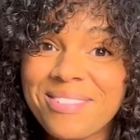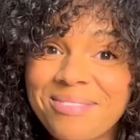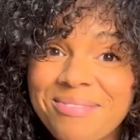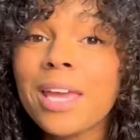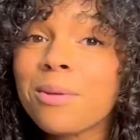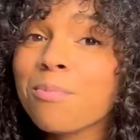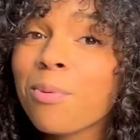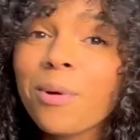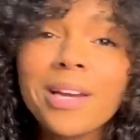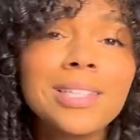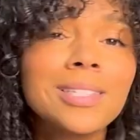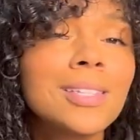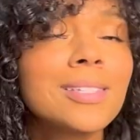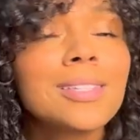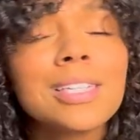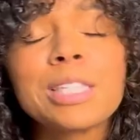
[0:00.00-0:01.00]
Embrace
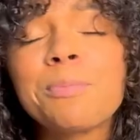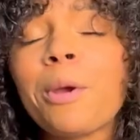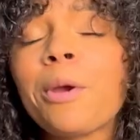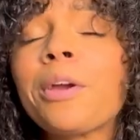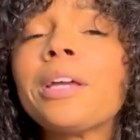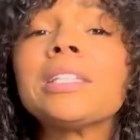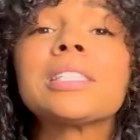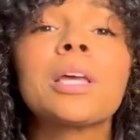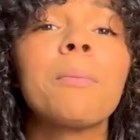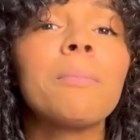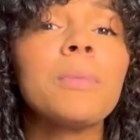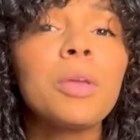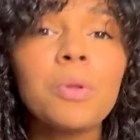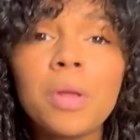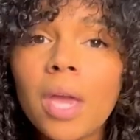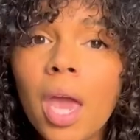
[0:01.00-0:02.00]
this experience,
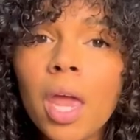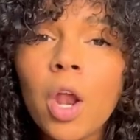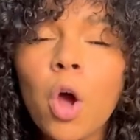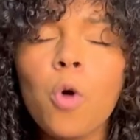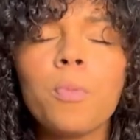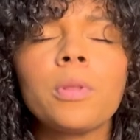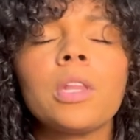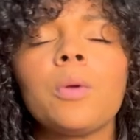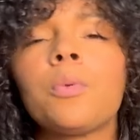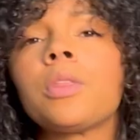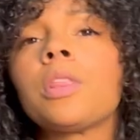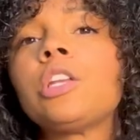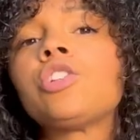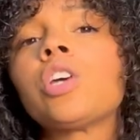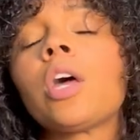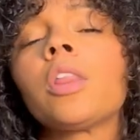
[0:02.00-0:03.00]
communicate openly with
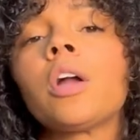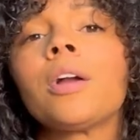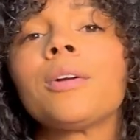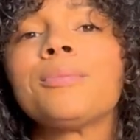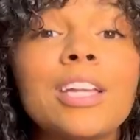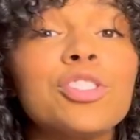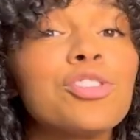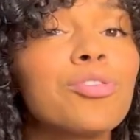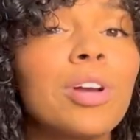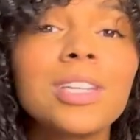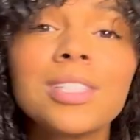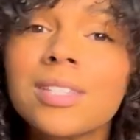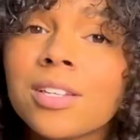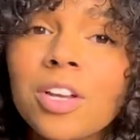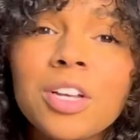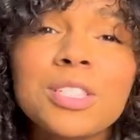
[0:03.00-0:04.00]
each other, and trust
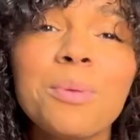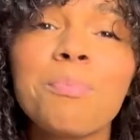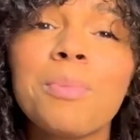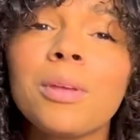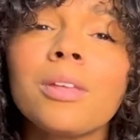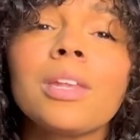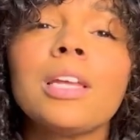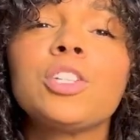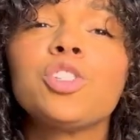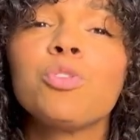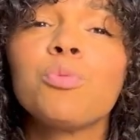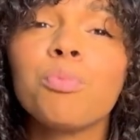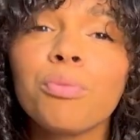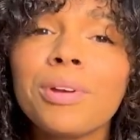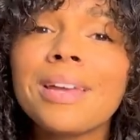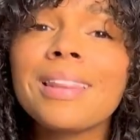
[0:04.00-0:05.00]
in y'all's ability to
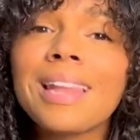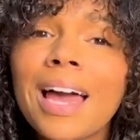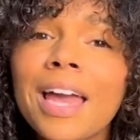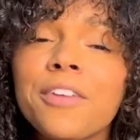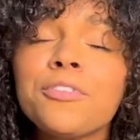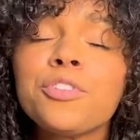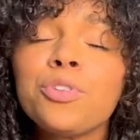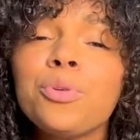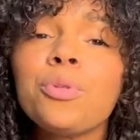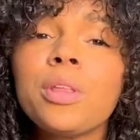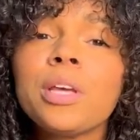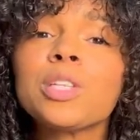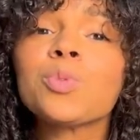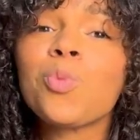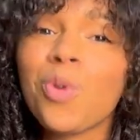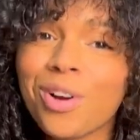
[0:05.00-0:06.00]
bring life to
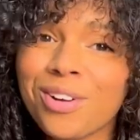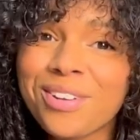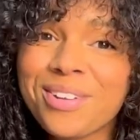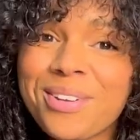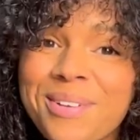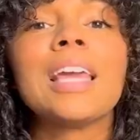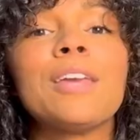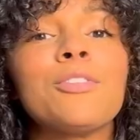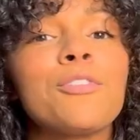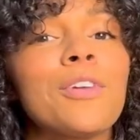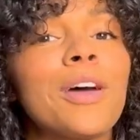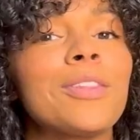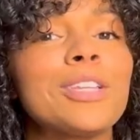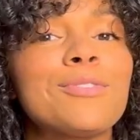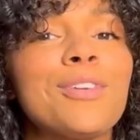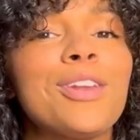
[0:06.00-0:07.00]
this world. If you
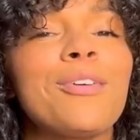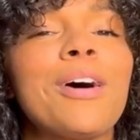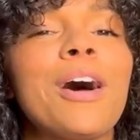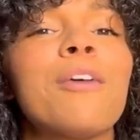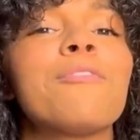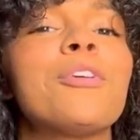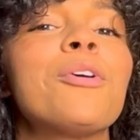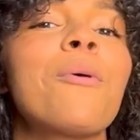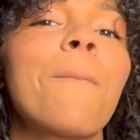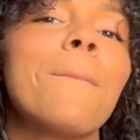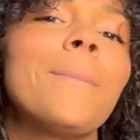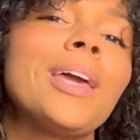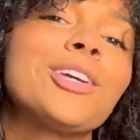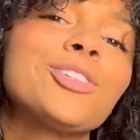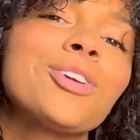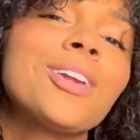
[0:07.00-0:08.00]
found this video helpful,
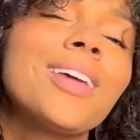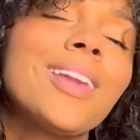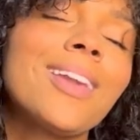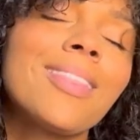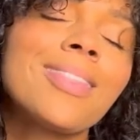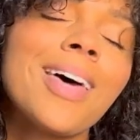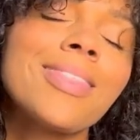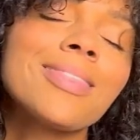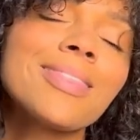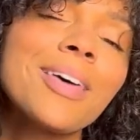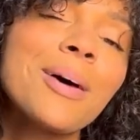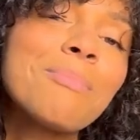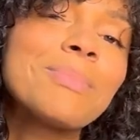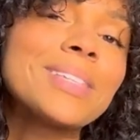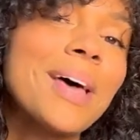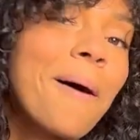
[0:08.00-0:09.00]
make sure to hit that
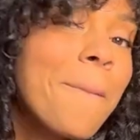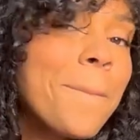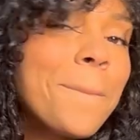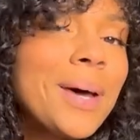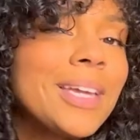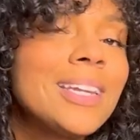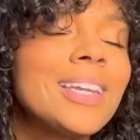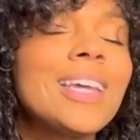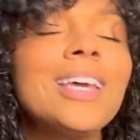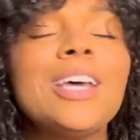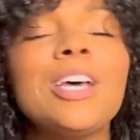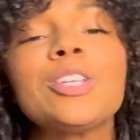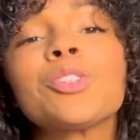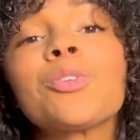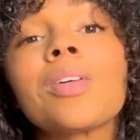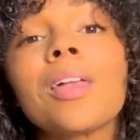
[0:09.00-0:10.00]
thumbs up button
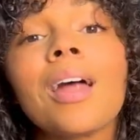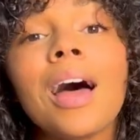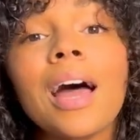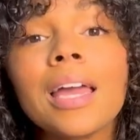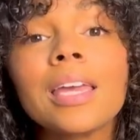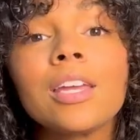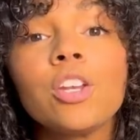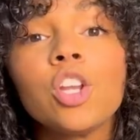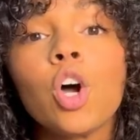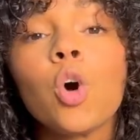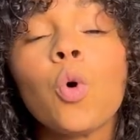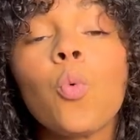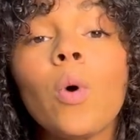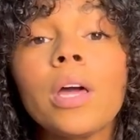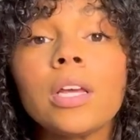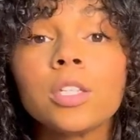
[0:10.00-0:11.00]
so that I can know
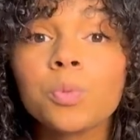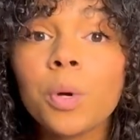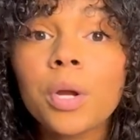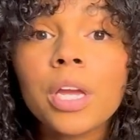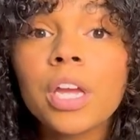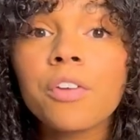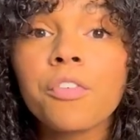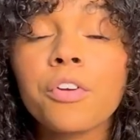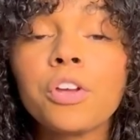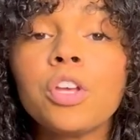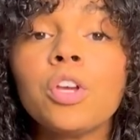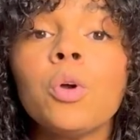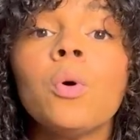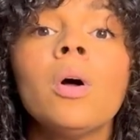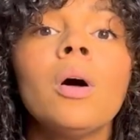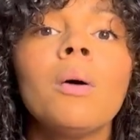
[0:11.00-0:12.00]
what is working for you.